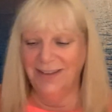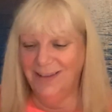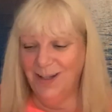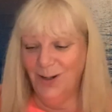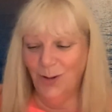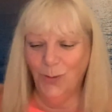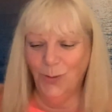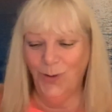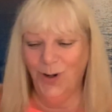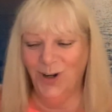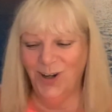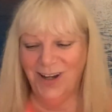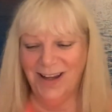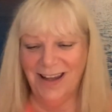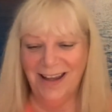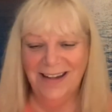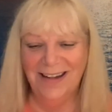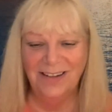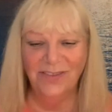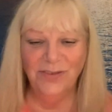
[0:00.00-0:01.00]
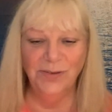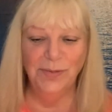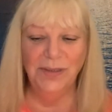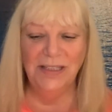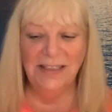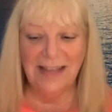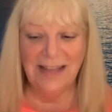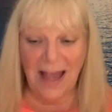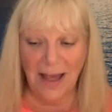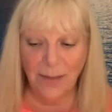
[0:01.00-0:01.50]
their work, and
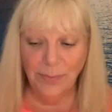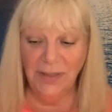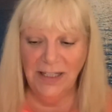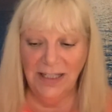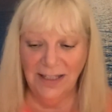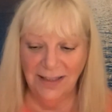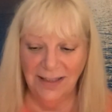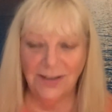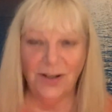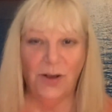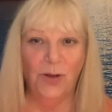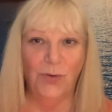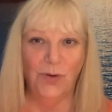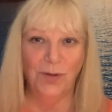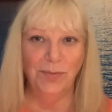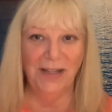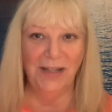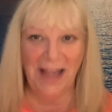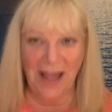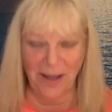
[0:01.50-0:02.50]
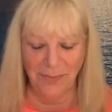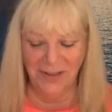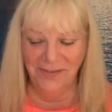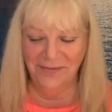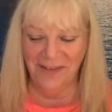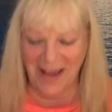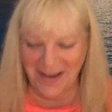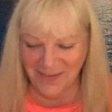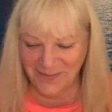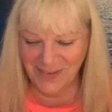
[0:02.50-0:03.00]
everybody's happy. It's all one big happy
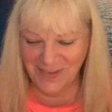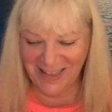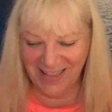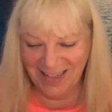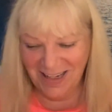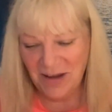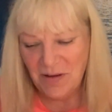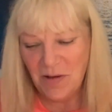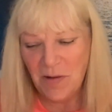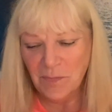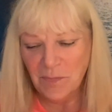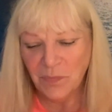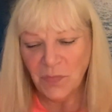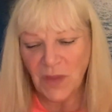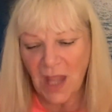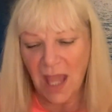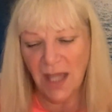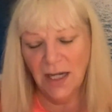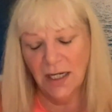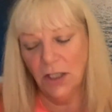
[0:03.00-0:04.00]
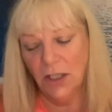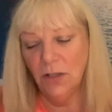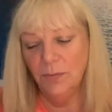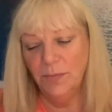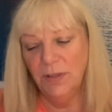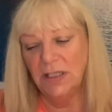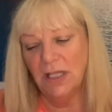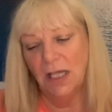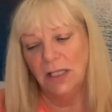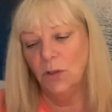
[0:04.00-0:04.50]
family. And it could
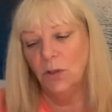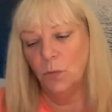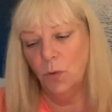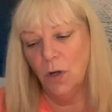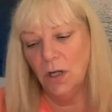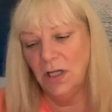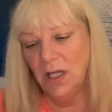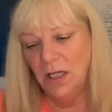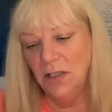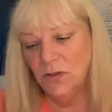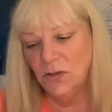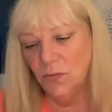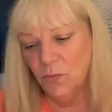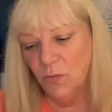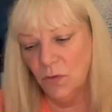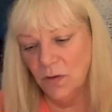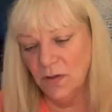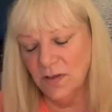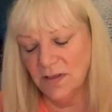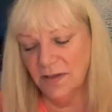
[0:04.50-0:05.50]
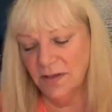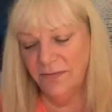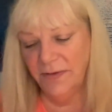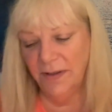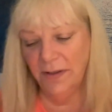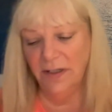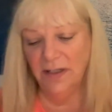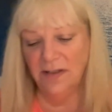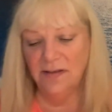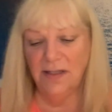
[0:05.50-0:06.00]
be that you're working towards a
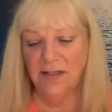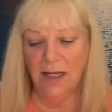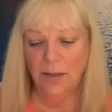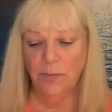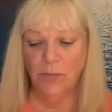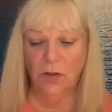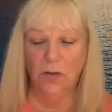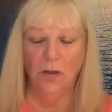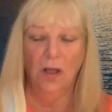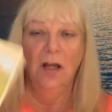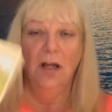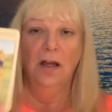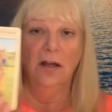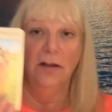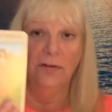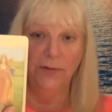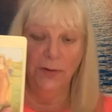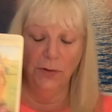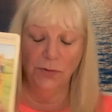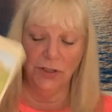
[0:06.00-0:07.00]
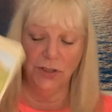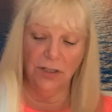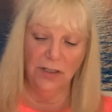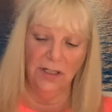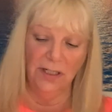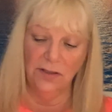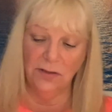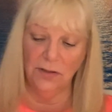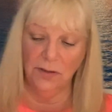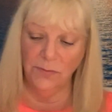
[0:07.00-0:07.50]
very stable future
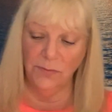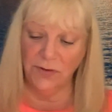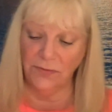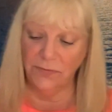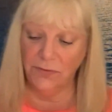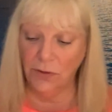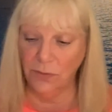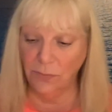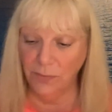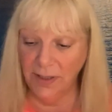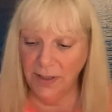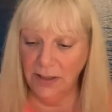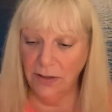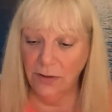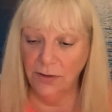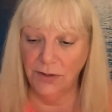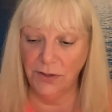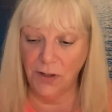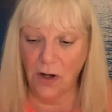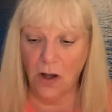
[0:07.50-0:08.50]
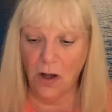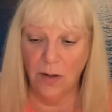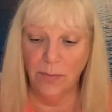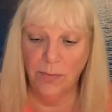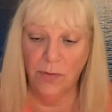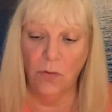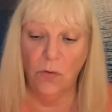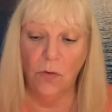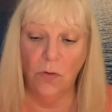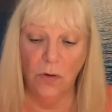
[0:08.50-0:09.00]
in terms of career,
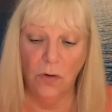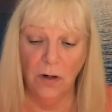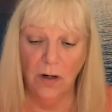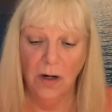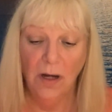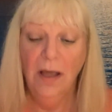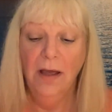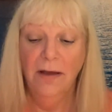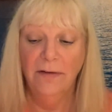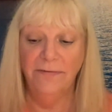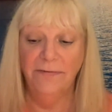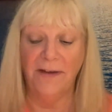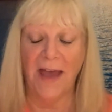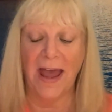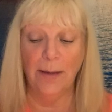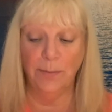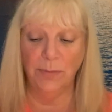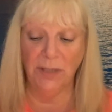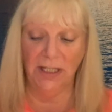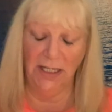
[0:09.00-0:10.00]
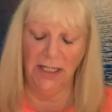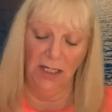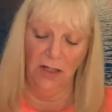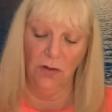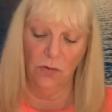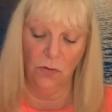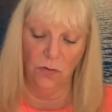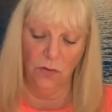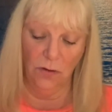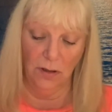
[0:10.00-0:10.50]
job, or family,
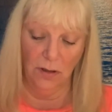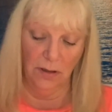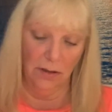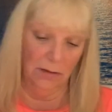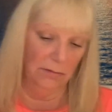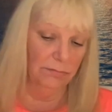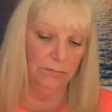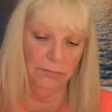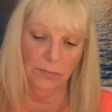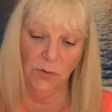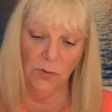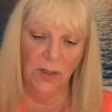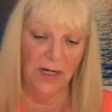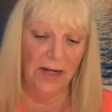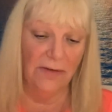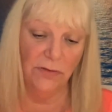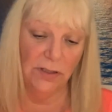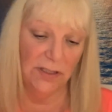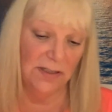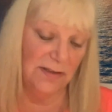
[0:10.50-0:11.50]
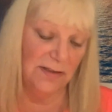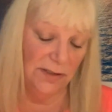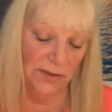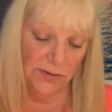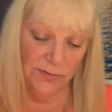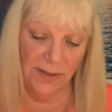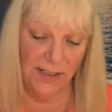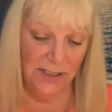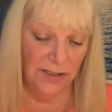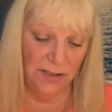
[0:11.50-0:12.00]
or whatever the
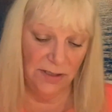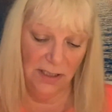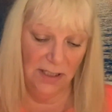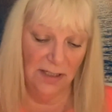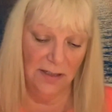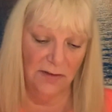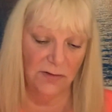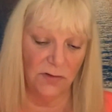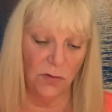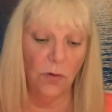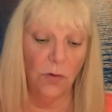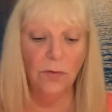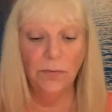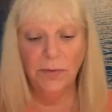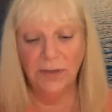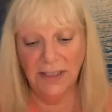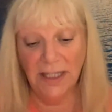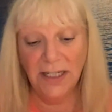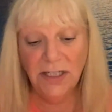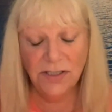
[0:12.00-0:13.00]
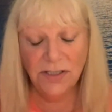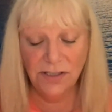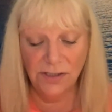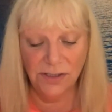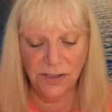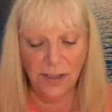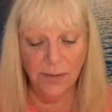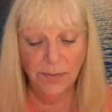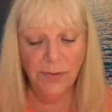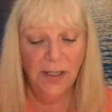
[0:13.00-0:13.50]
situation is, or
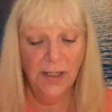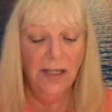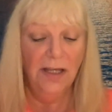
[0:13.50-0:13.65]
relationship.